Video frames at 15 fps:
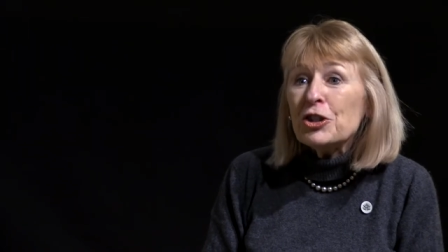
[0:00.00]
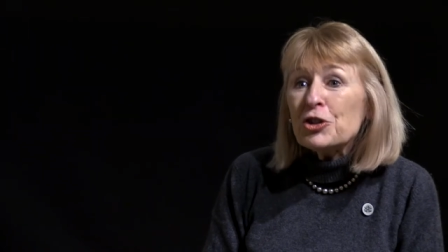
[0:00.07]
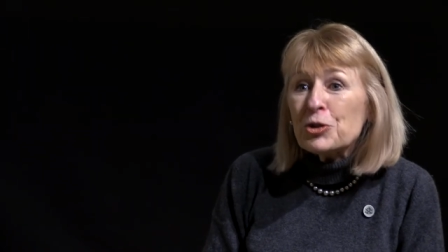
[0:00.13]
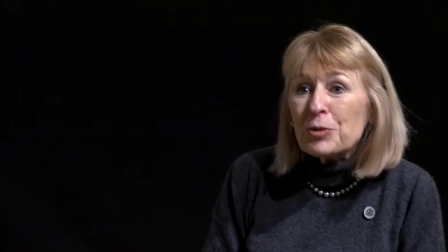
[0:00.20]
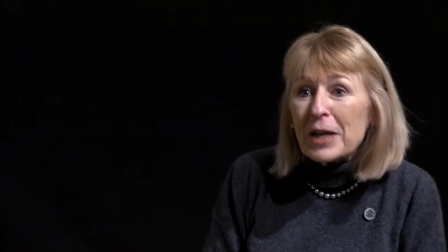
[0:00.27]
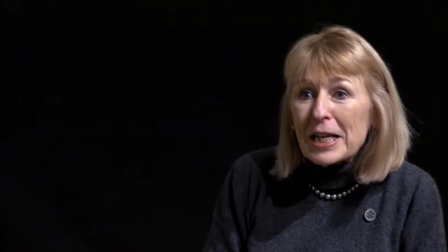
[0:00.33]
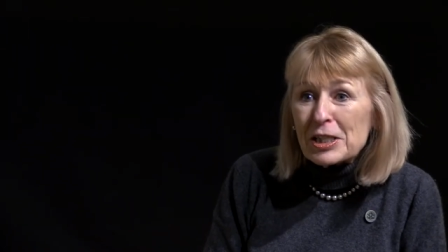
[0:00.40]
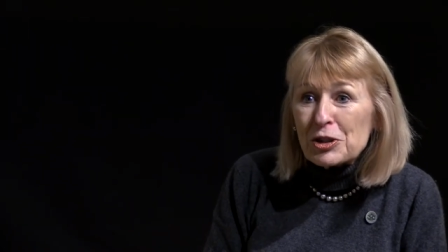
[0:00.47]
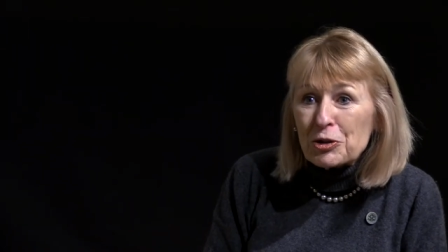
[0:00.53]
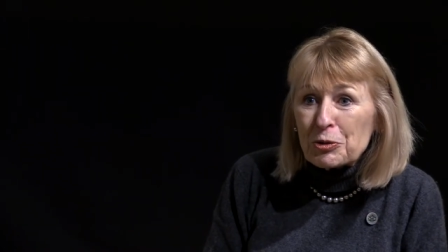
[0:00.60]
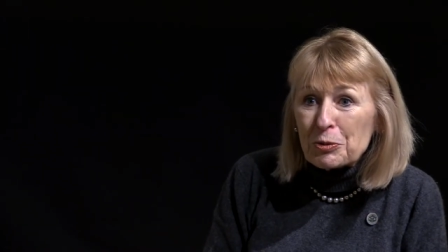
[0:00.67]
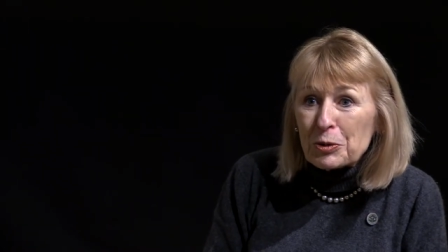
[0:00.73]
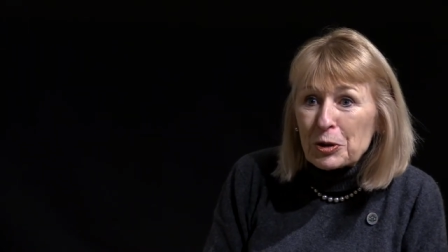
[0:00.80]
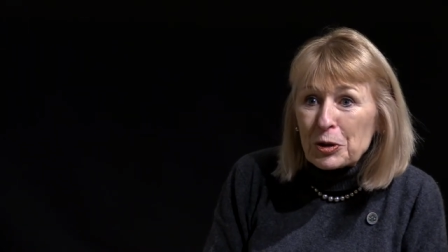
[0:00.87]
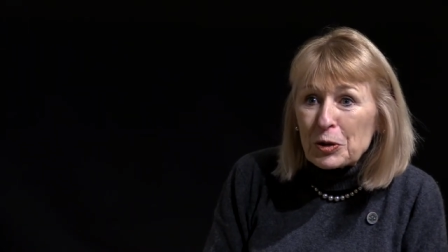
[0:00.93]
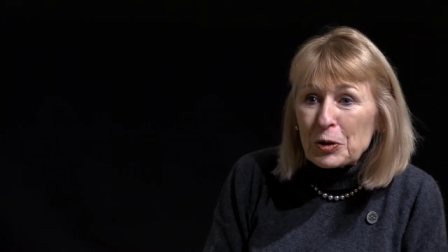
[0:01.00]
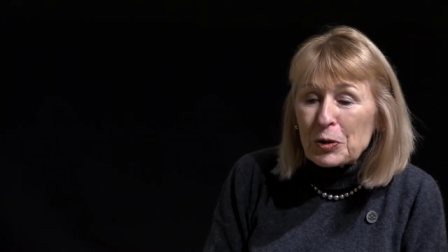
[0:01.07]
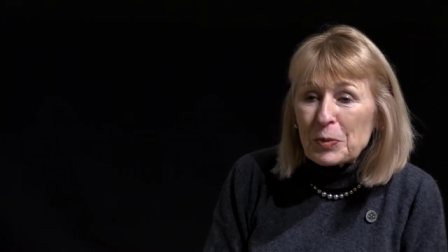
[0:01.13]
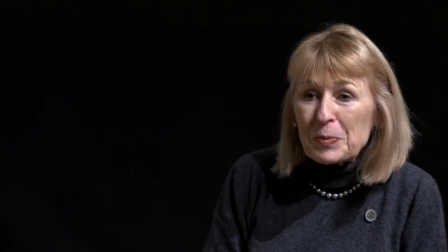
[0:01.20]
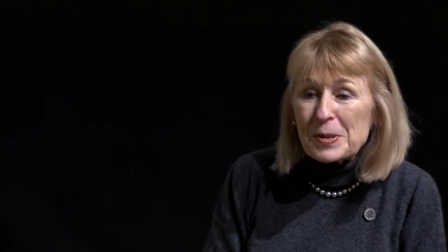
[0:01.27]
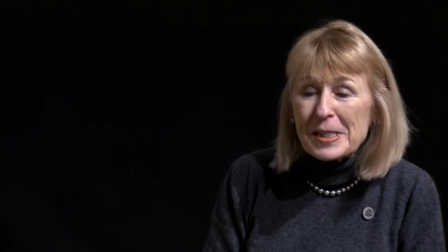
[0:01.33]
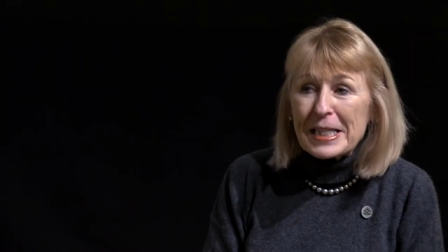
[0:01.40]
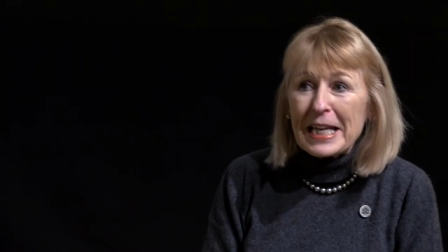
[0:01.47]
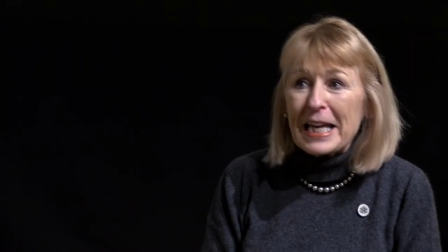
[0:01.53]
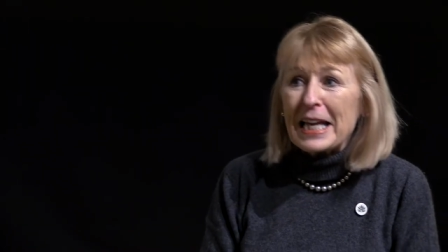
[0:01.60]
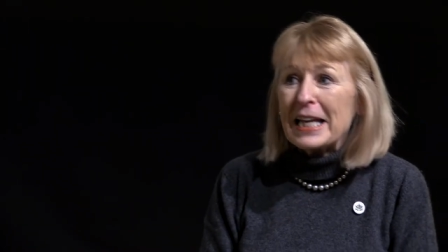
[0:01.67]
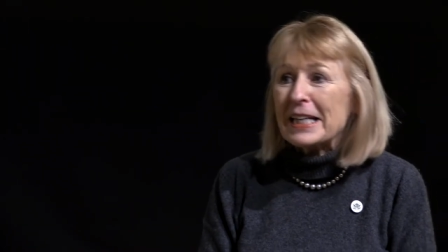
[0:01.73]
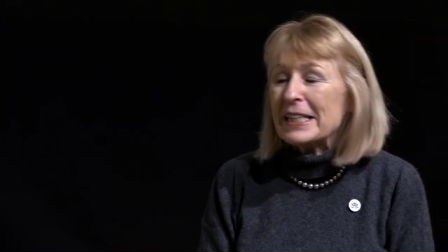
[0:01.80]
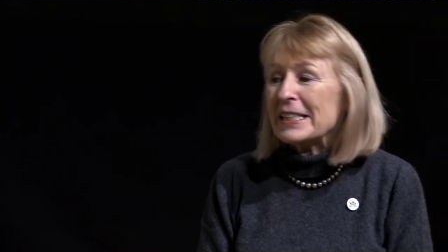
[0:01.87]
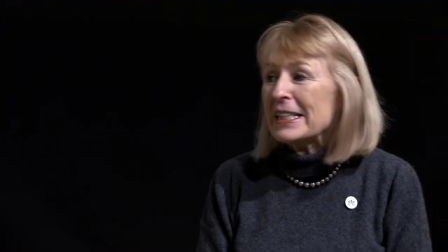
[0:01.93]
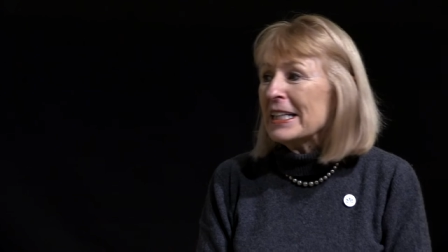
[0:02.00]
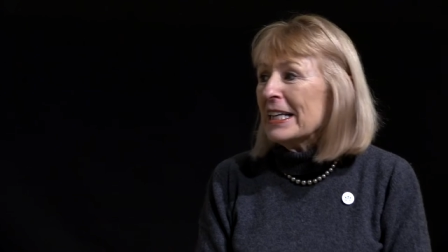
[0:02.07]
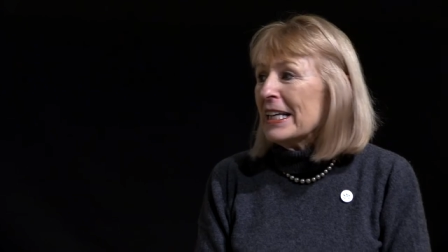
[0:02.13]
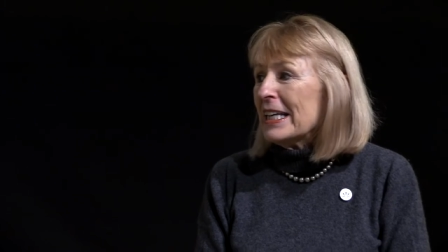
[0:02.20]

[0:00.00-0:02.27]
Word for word: interest groups, and